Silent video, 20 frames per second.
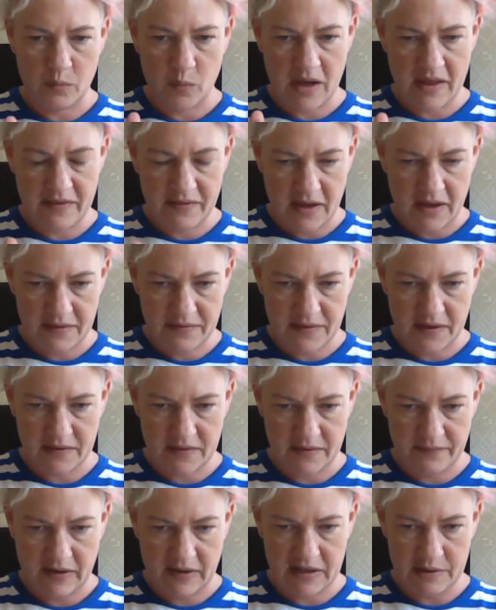where they think
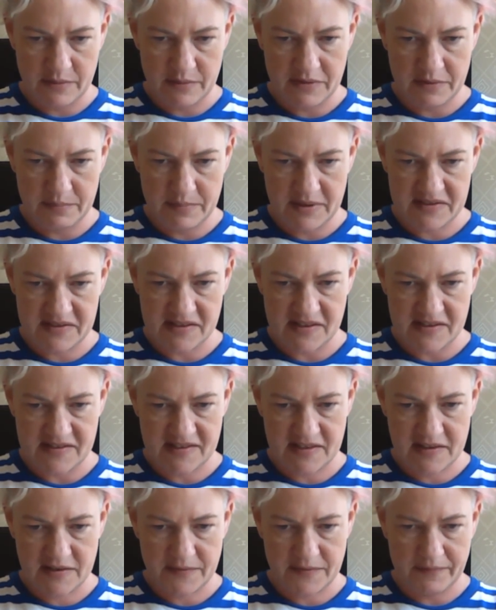the value of the business
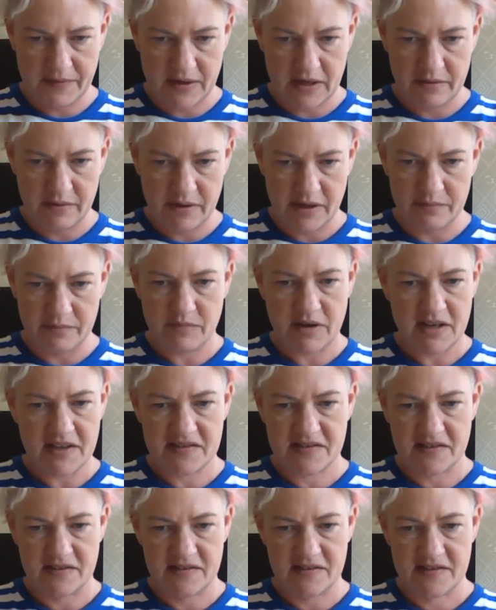is for varying
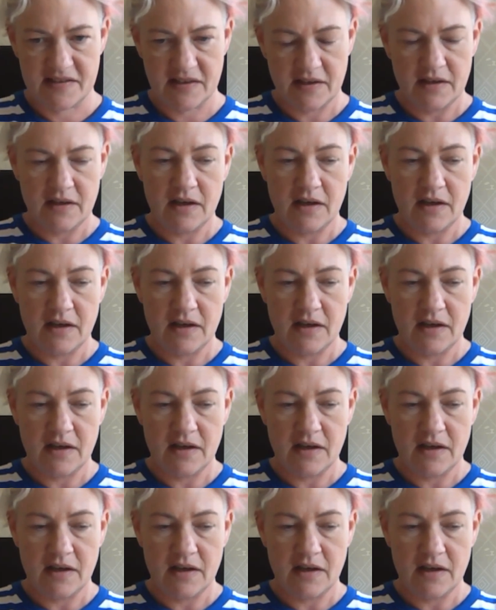reasons,